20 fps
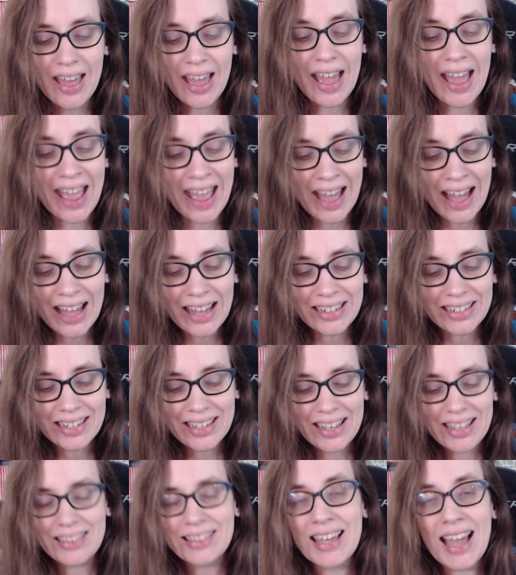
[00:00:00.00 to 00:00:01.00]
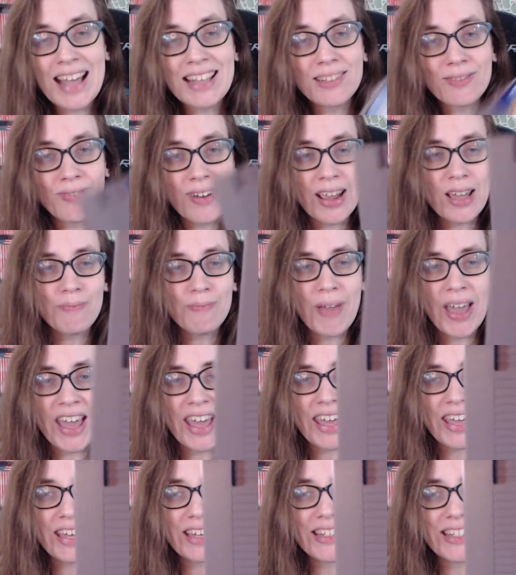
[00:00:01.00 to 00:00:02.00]
And that's
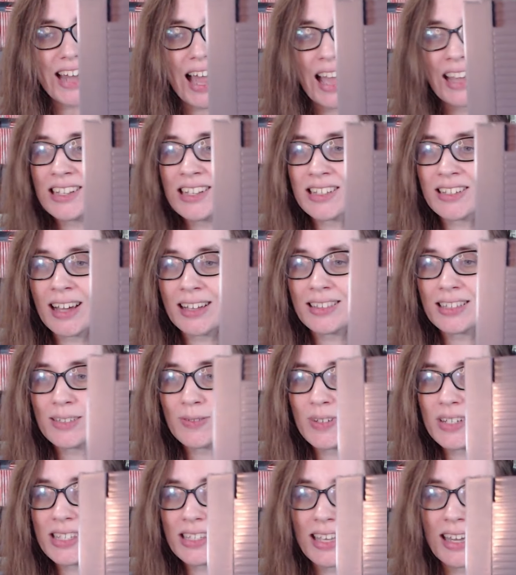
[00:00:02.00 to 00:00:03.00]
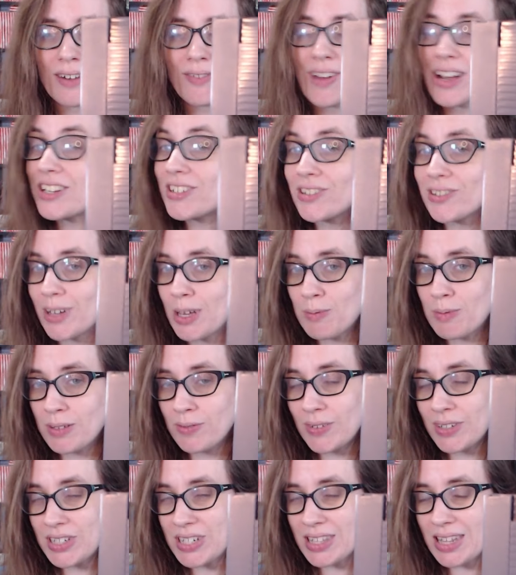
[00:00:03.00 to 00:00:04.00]
Rampage. I just got this recently at a retro game
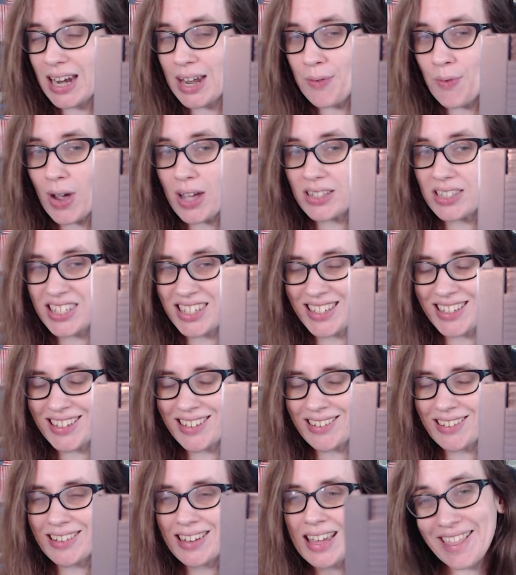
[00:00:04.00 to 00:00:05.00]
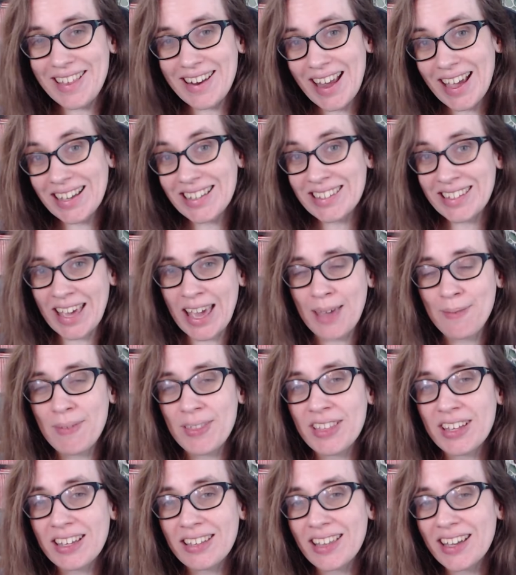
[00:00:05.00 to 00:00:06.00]
convention that I went to. The next game in
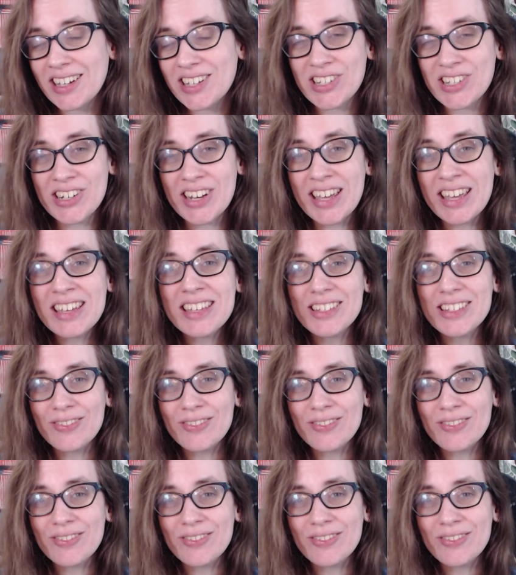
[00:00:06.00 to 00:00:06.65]
the collection is